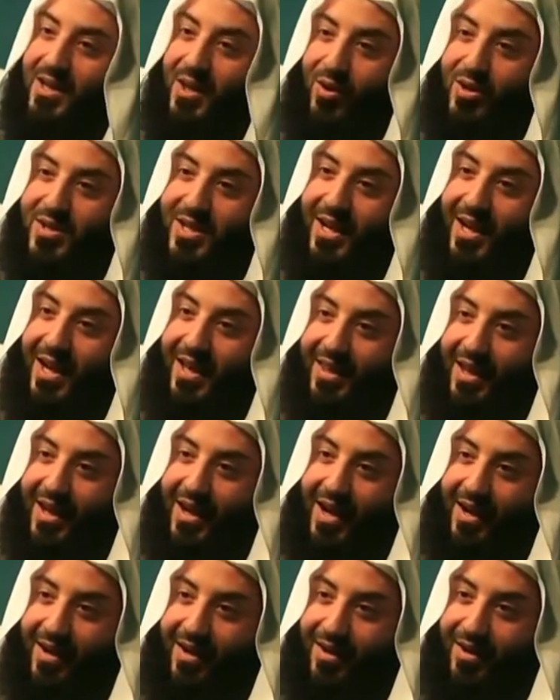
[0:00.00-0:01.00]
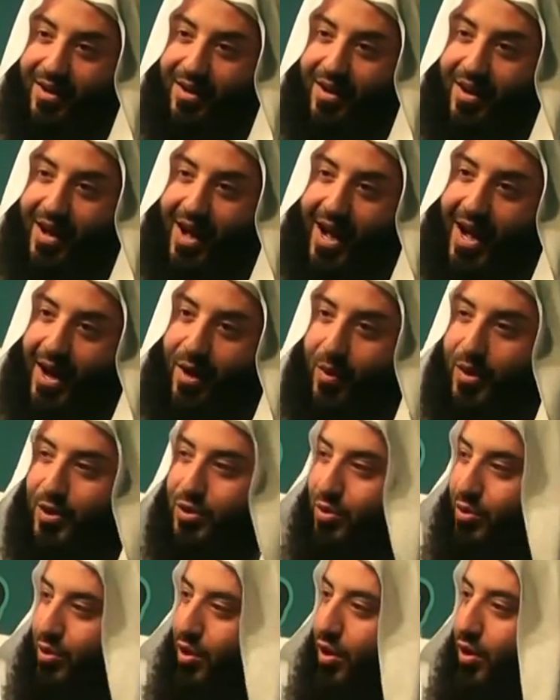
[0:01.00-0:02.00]
there was another
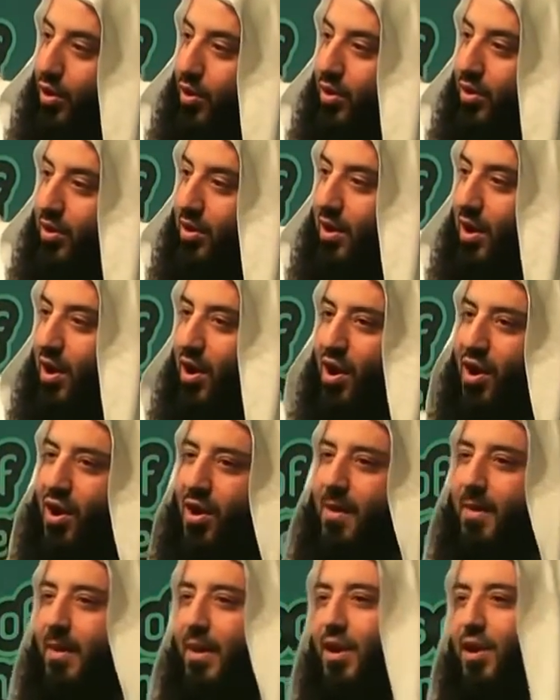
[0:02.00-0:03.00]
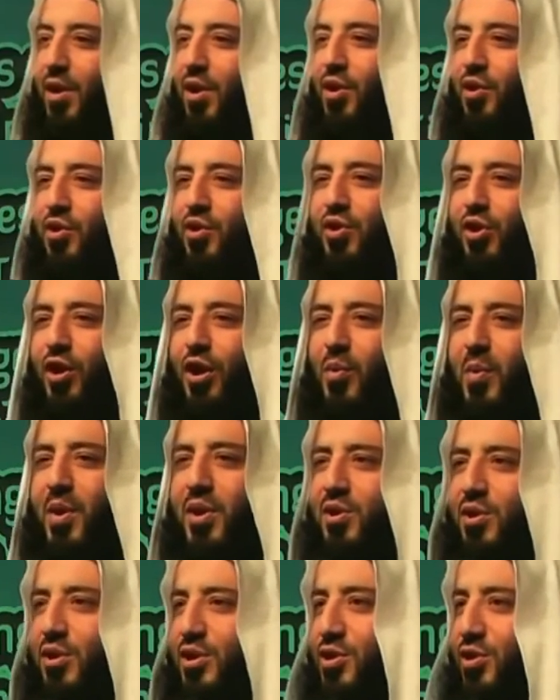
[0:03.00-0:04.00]
hour to go. You know
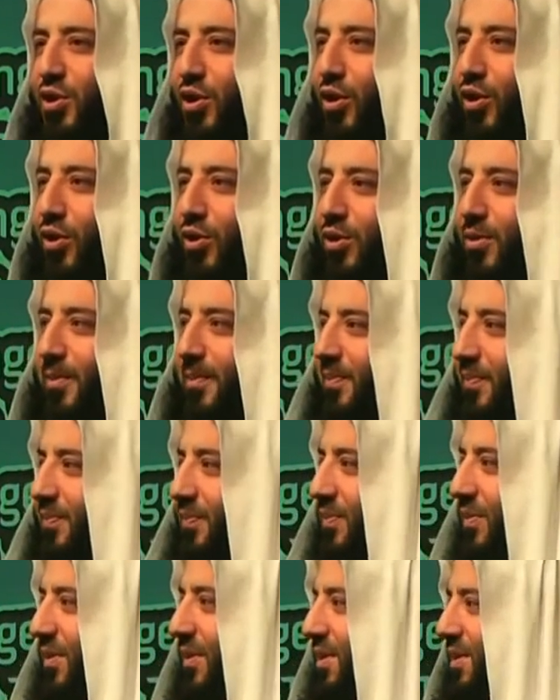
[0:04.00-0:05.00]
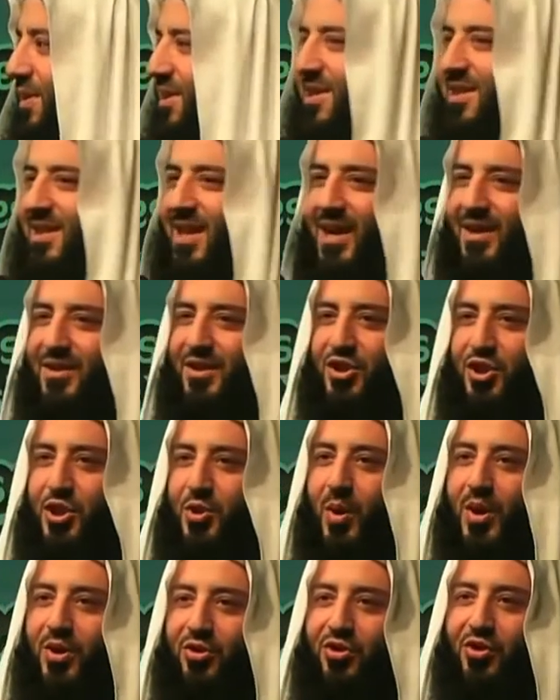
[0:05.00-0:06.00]
when you're so stuck that
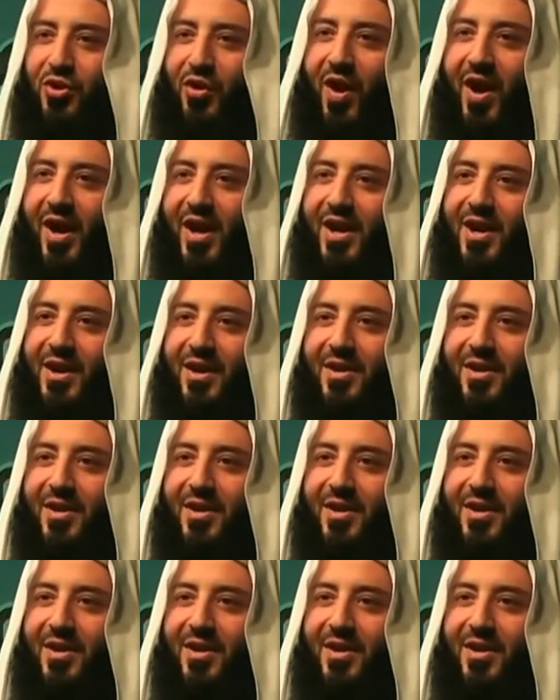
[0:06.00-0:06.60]
you want to cry?